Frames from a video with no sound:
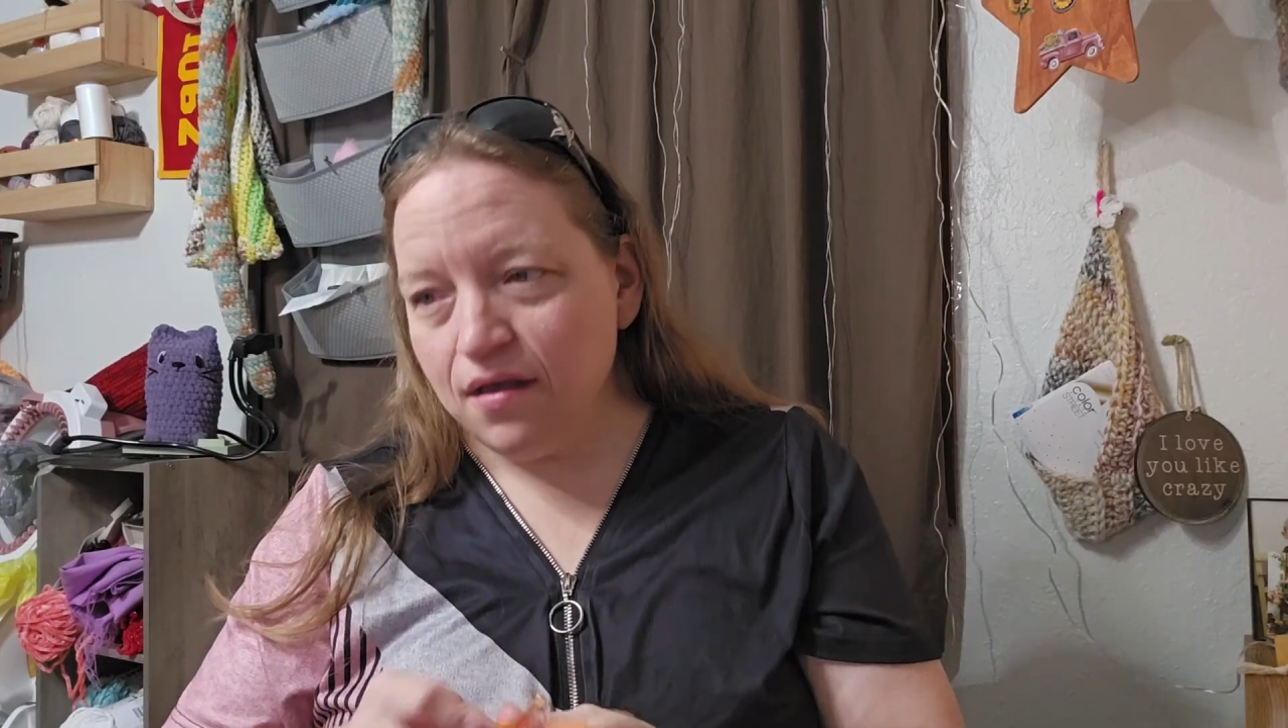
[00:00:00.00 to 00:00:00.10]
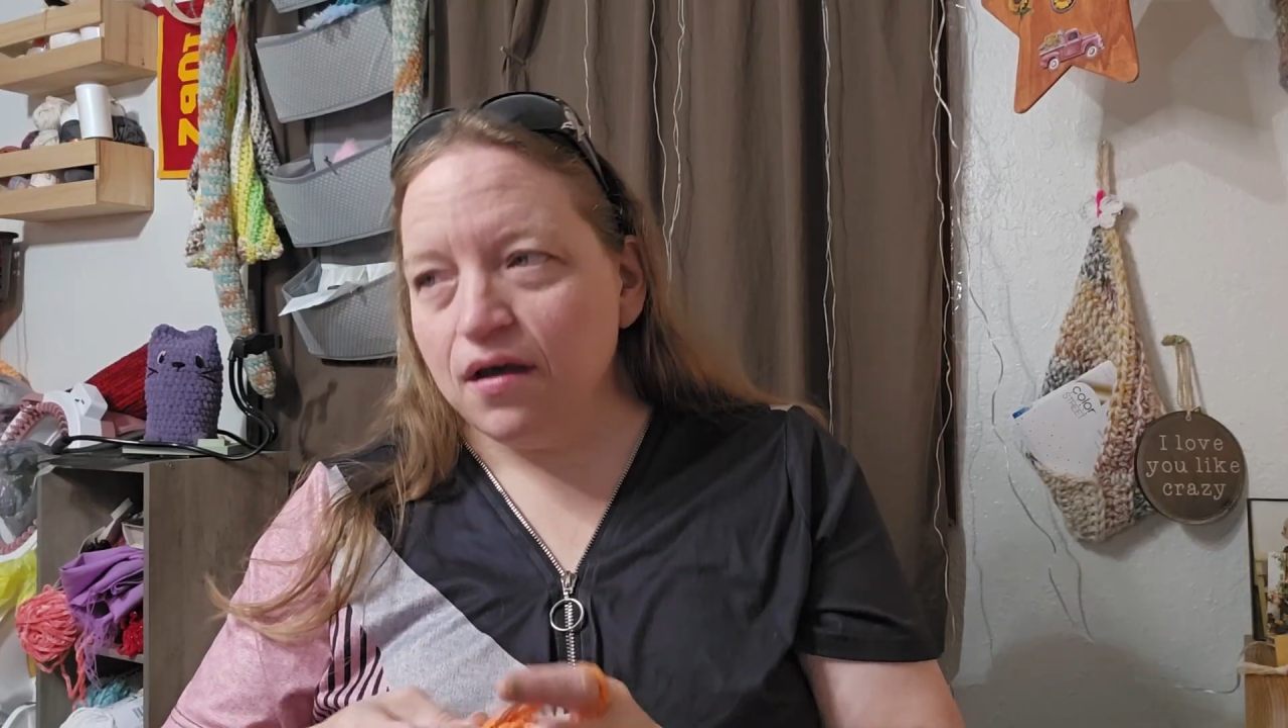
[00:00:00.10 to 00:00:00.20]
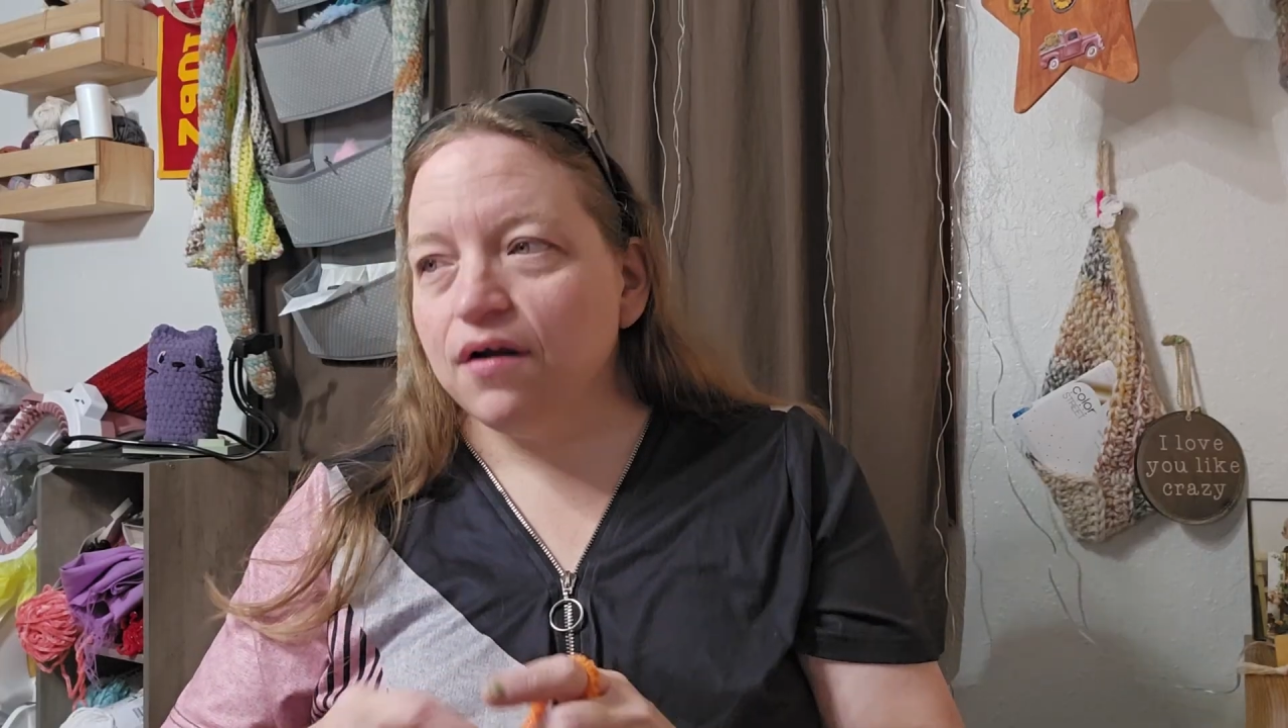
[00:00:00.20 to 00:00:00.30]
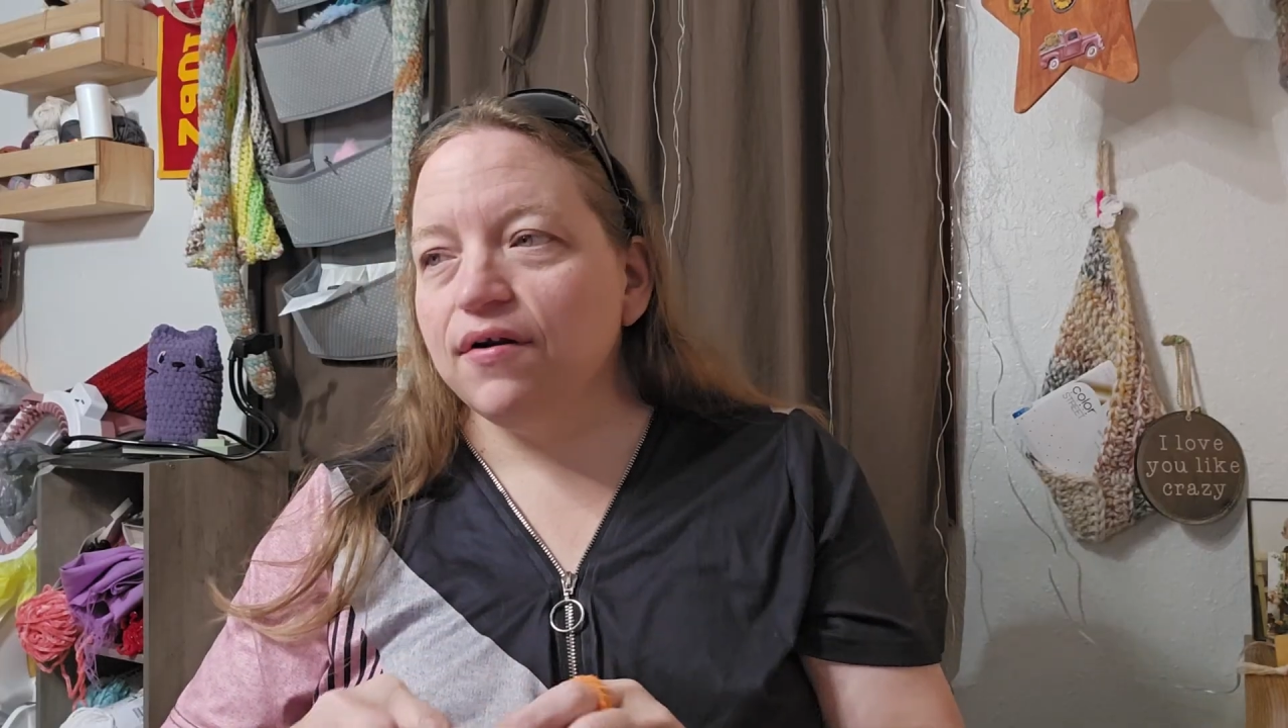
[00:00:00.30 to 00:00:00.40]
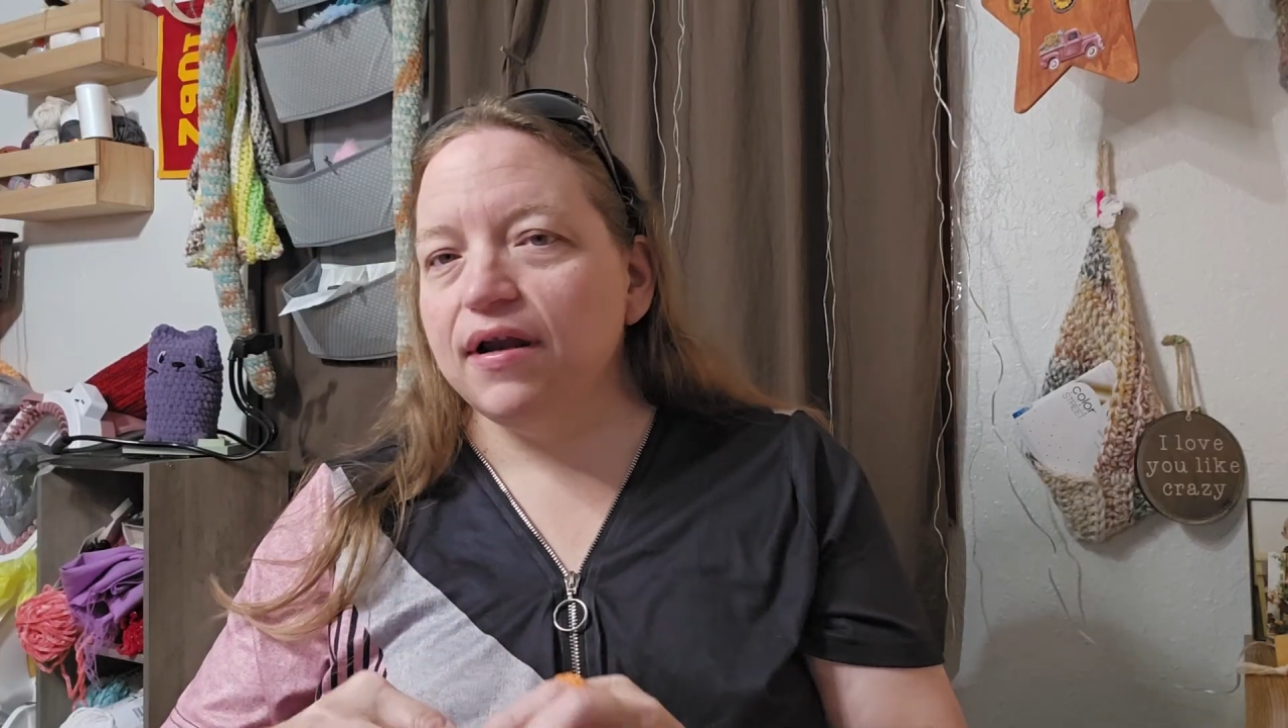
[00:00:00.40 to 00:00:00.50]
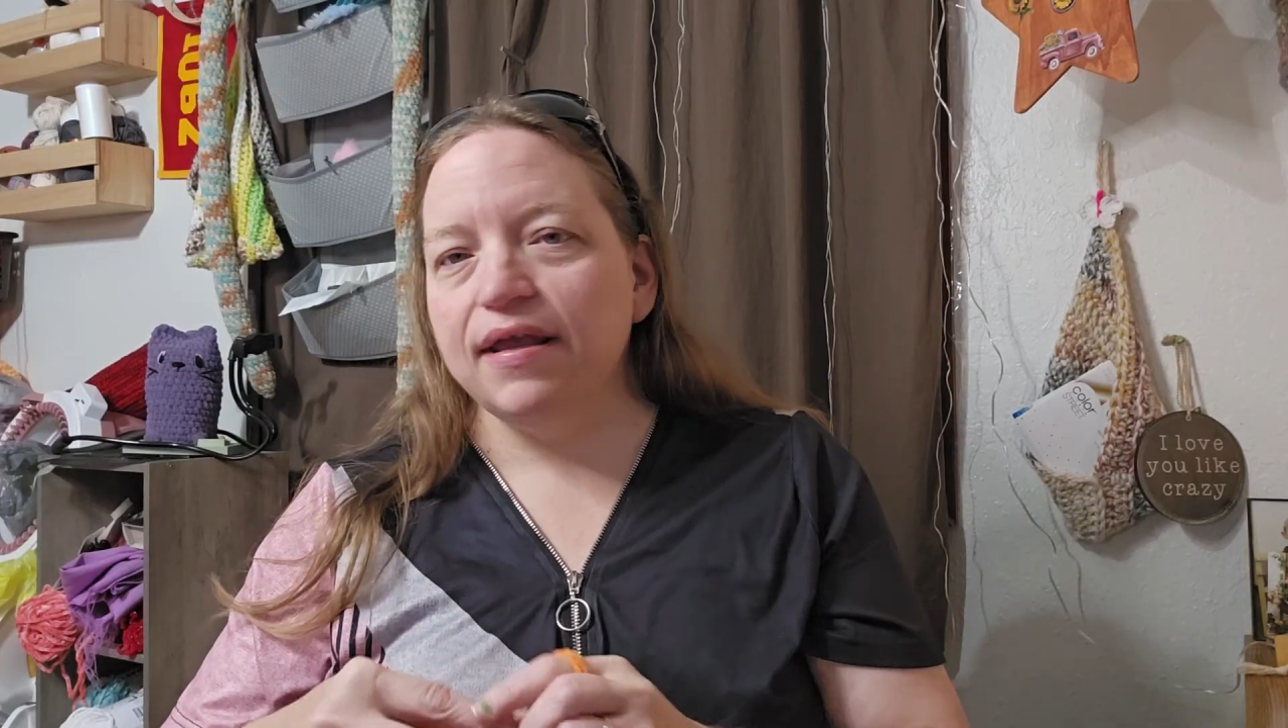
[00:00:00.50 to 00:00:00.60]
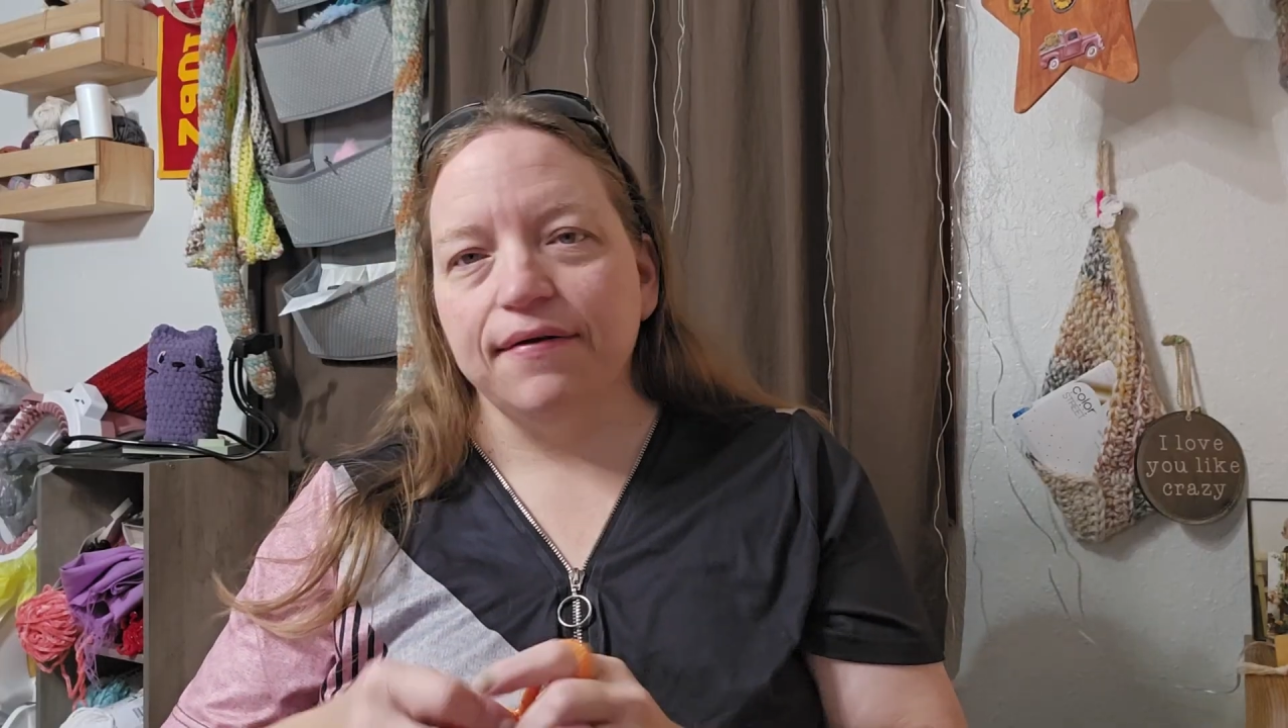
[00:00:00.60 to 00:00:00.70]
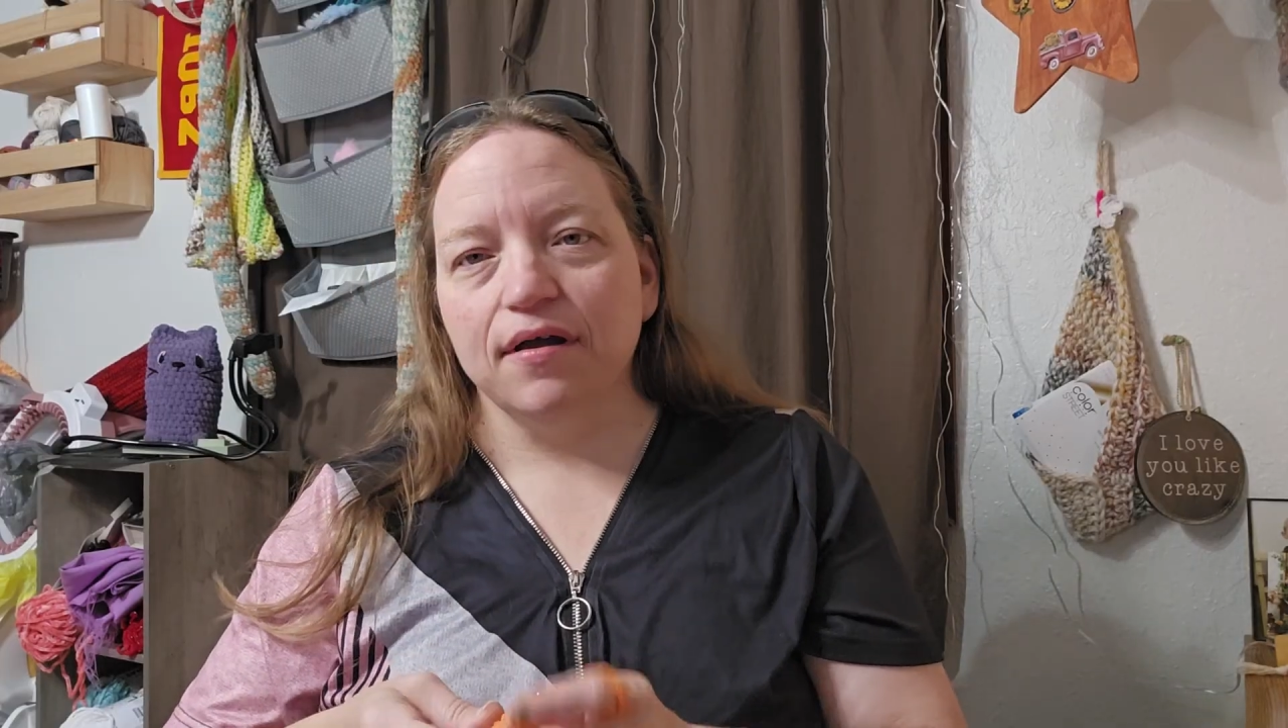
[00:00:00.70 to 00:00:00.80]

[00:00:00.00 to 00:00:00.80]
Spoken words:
Alrighty,